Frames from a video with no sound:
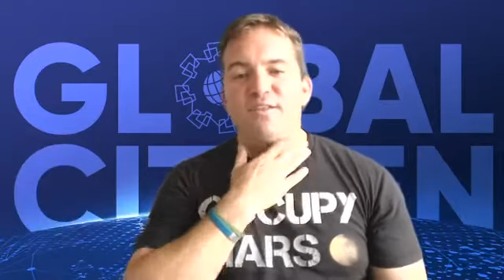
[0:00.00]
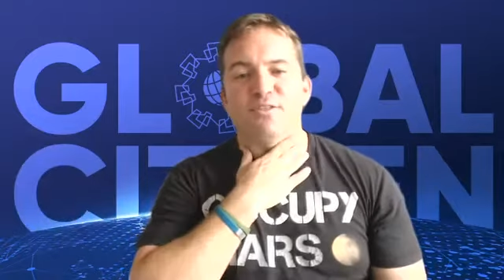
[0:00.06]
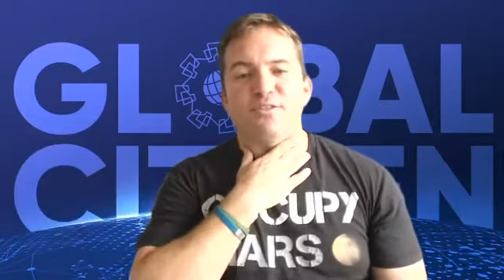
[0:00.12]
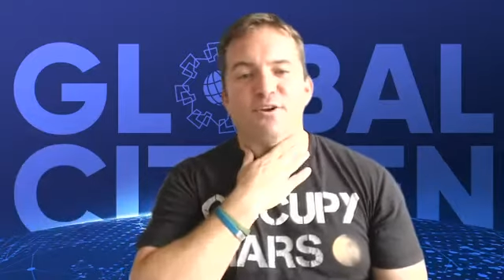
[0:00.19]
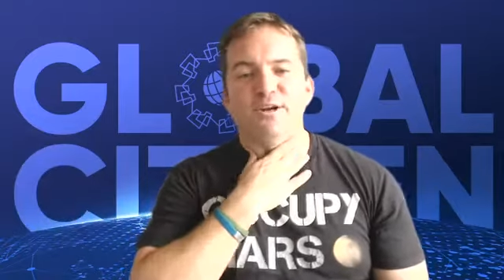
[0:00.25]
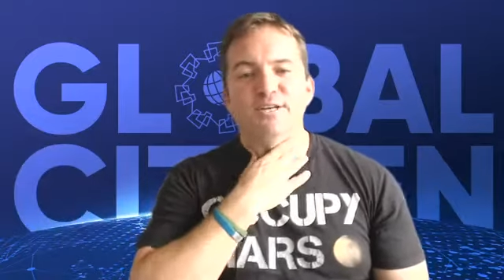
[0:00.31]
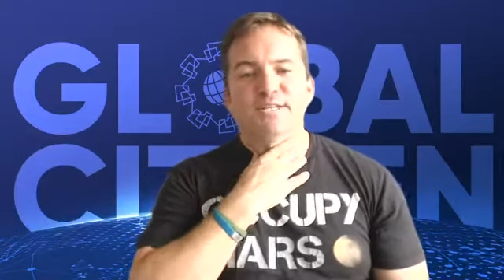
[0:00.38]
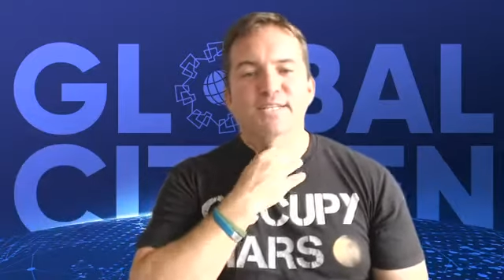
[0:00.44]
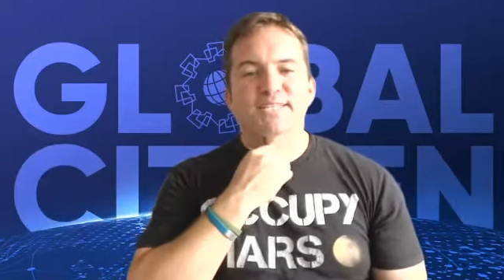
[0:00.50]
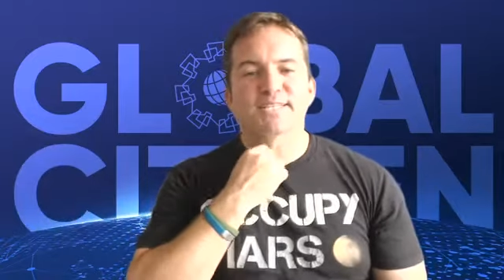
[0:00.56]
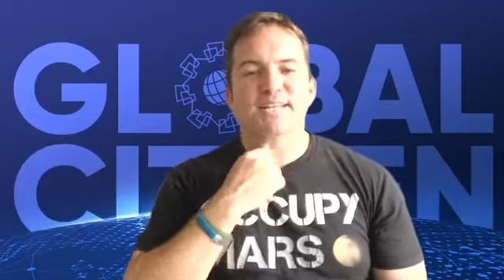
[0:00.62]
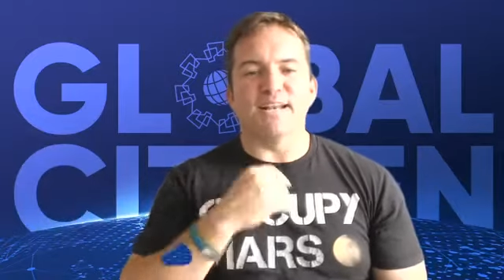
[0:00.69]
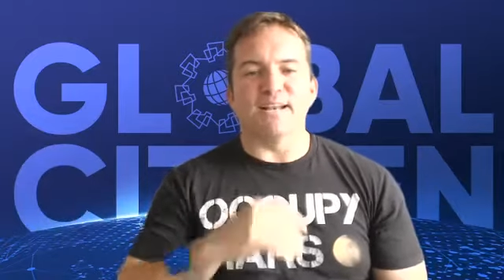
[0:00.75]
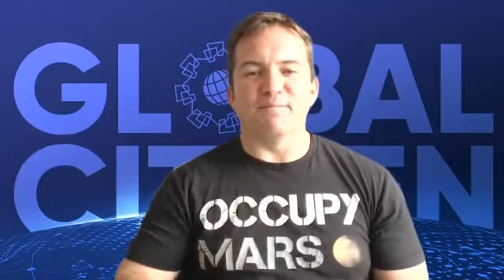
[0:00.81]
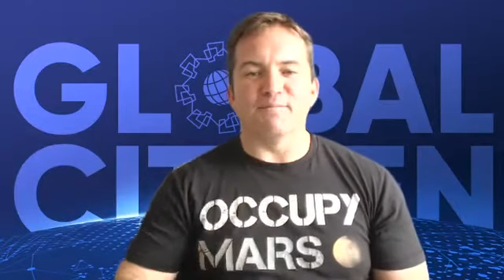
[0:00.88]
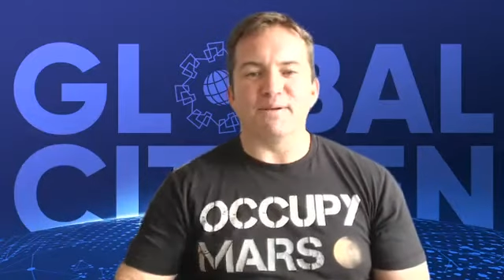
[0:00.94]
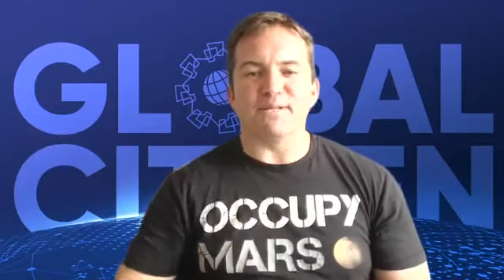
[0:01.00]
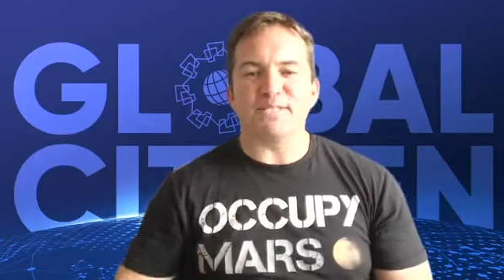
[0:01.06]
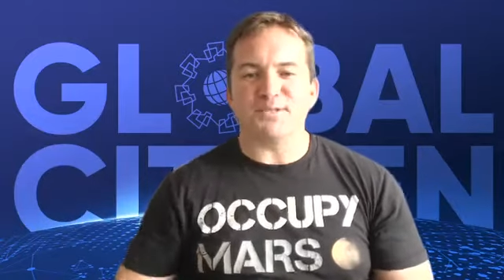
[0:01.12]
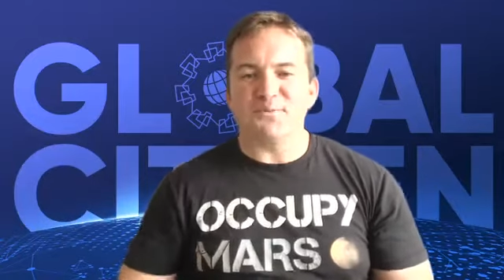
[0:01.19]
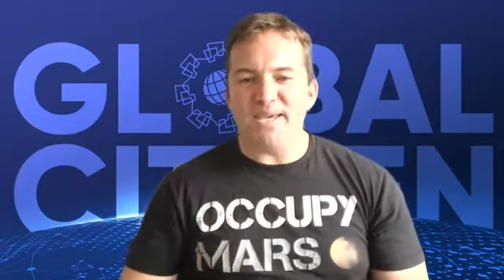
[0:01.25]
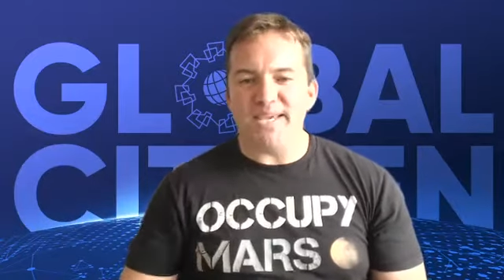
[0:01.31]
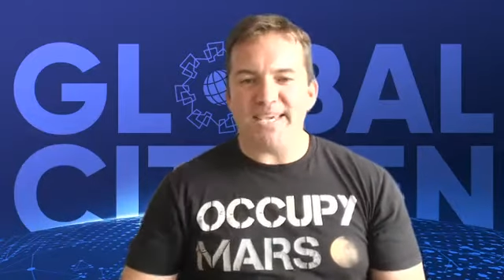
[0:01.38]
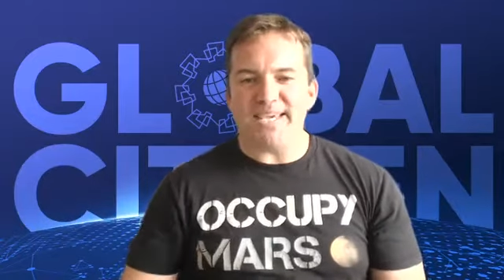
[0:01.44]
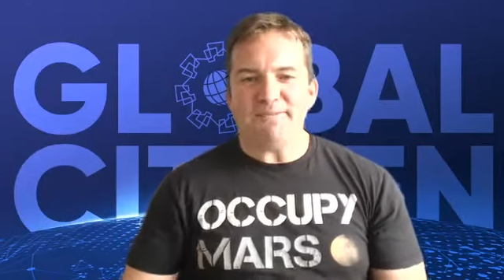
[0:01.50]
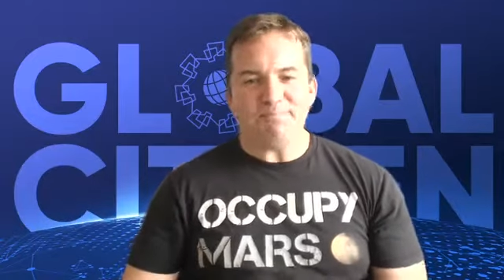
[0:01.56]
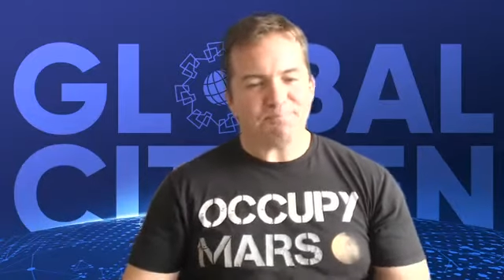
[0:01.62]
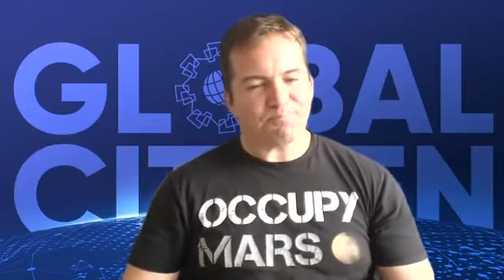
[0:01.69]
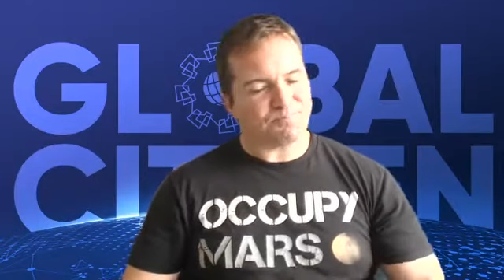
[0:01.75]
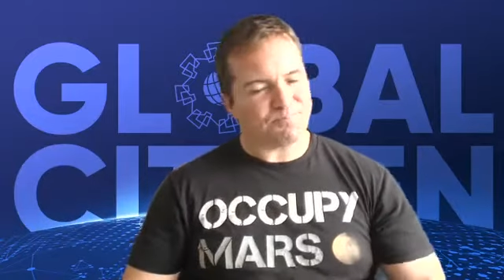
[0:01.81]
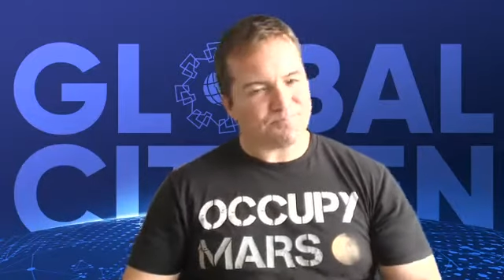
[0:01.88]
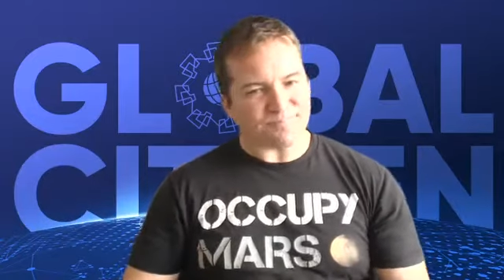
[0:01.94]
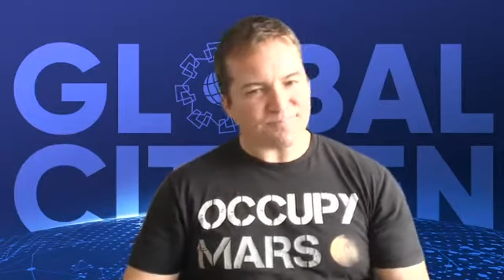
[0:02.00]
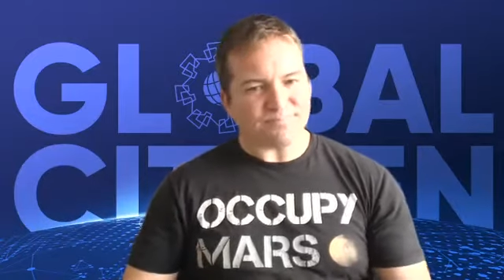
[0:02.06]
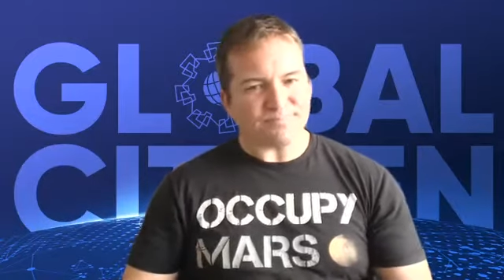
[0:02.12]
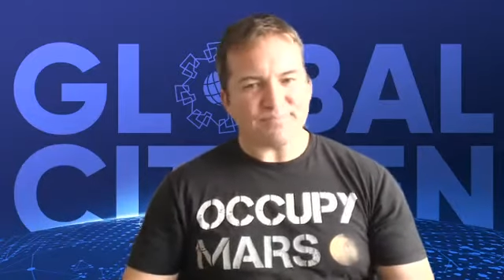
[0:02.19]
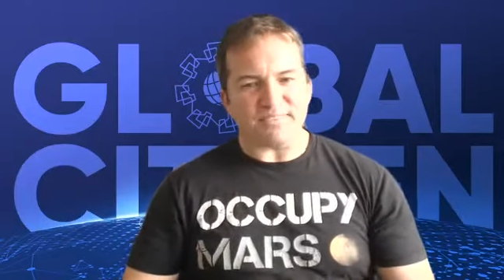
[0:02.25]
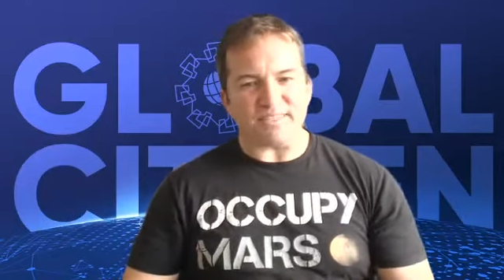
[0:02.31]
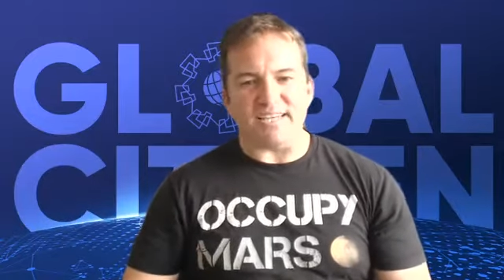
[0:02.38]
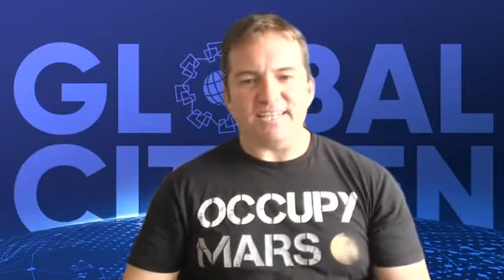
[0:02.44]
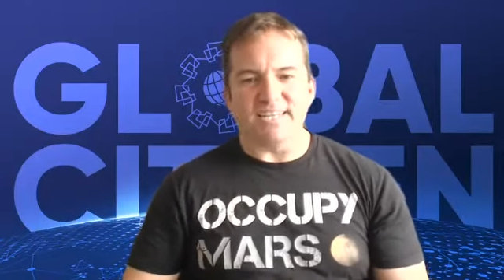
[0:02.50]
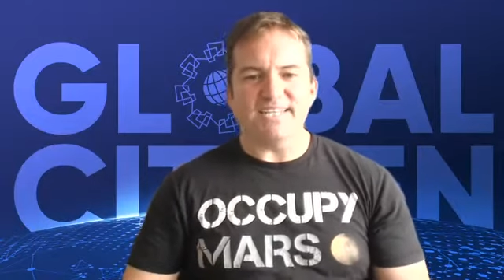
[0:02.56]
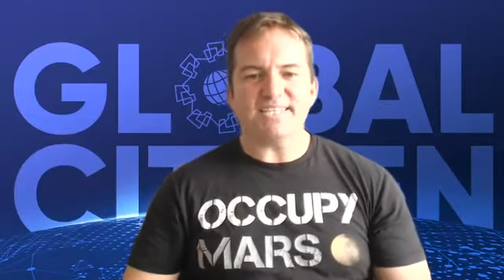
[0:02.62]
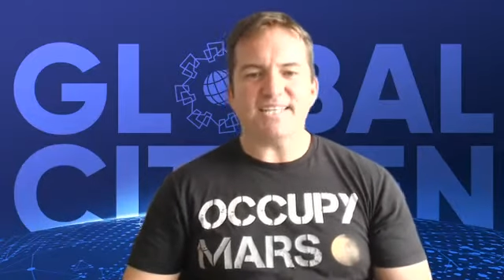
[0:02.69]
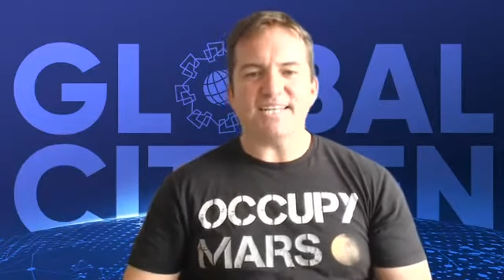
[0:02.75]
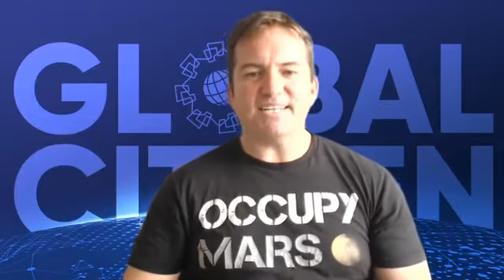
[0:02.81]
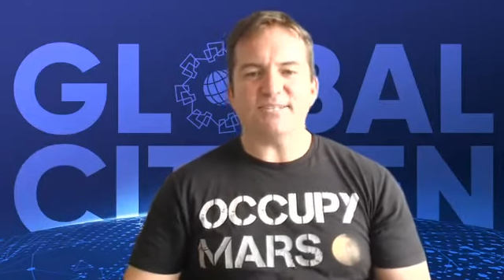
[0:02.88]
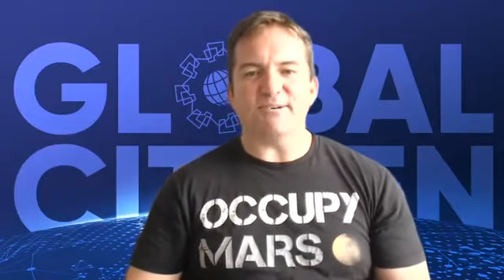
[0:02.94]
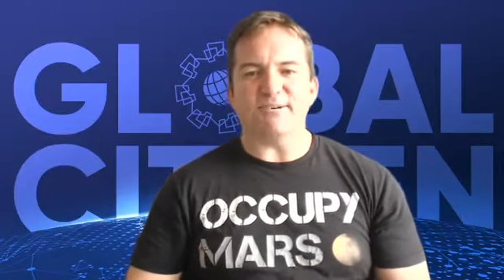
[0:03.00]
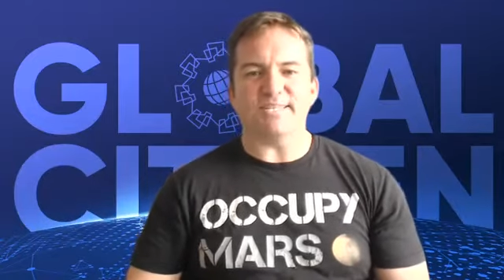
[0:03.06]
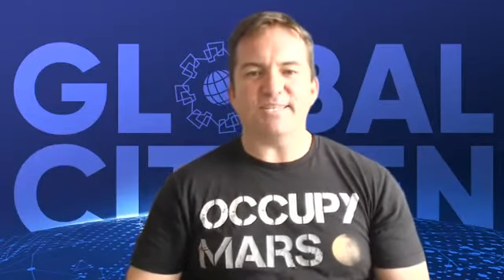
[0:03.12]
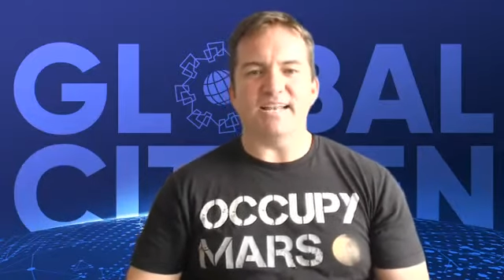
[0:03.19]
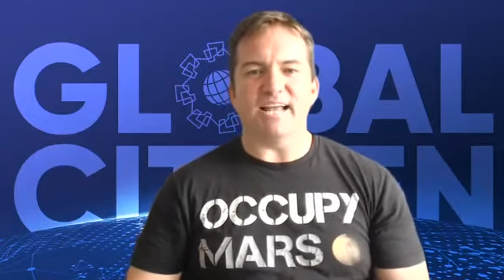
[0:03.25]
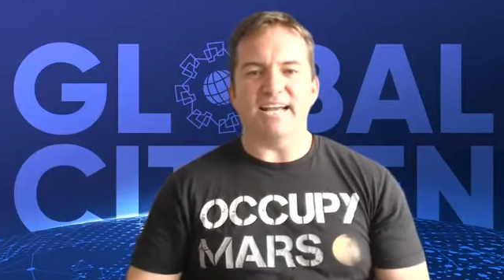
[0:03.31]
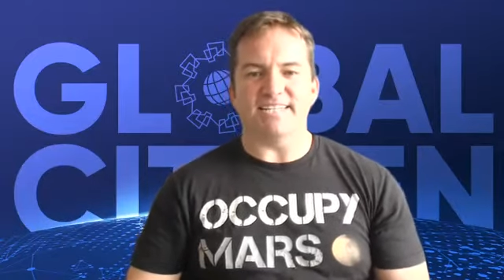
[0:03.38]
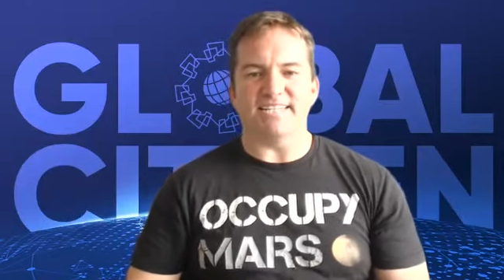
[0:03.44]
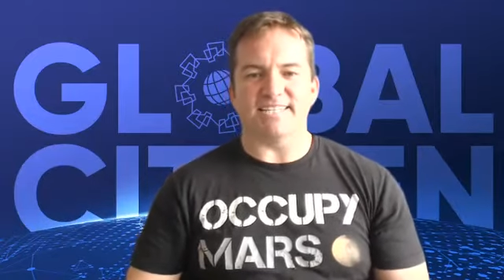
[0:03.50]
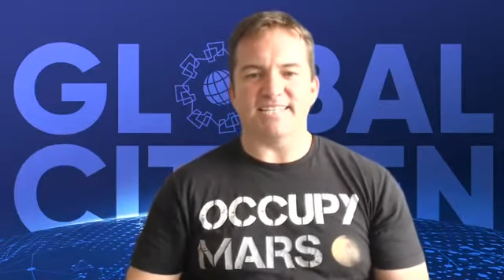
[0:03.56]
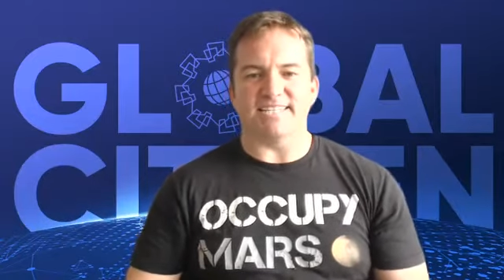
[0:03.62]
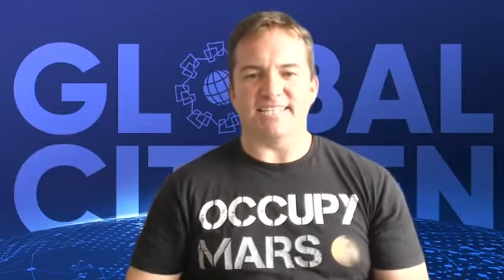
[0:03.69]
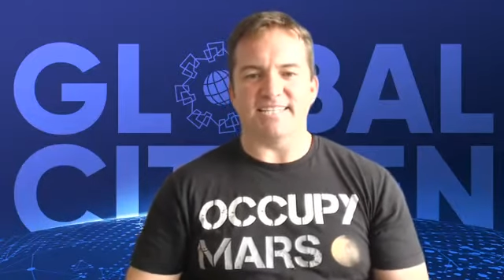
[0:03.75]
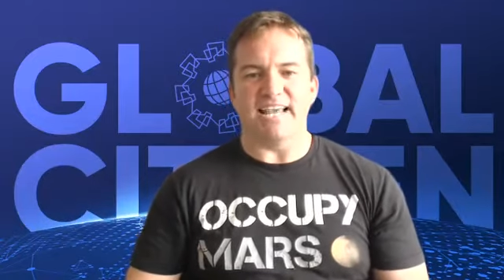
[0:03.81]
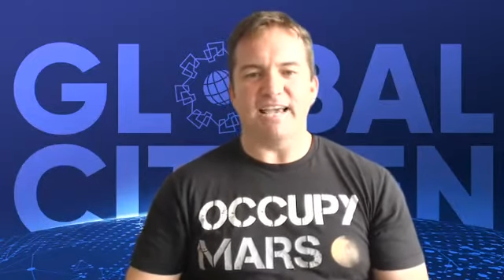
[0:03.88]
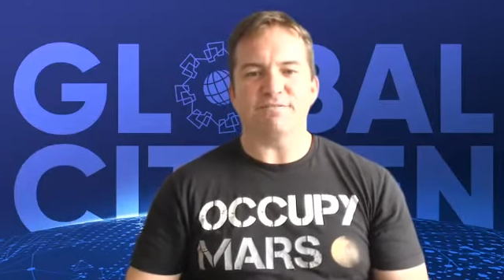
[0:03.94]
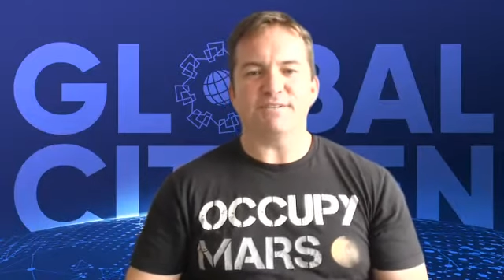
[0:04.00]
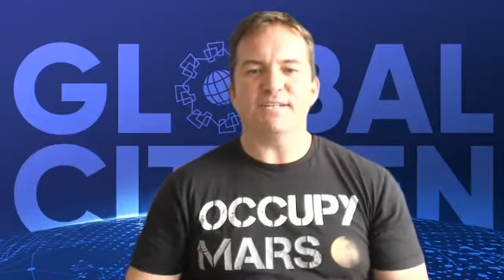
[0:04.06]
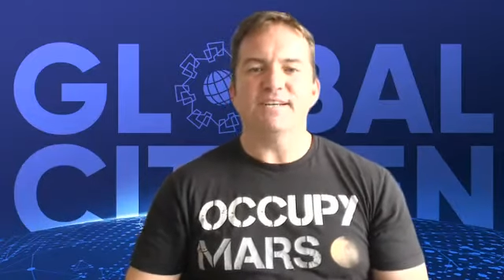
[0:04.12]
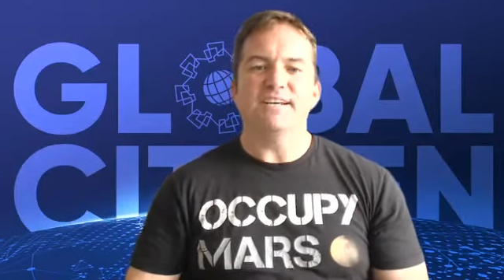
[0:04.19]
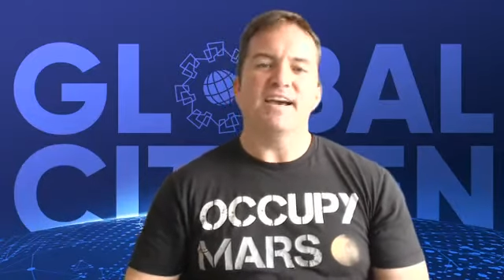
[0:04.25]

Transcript: Throat is still a little bit squeaky. At least that tonsillitis has left.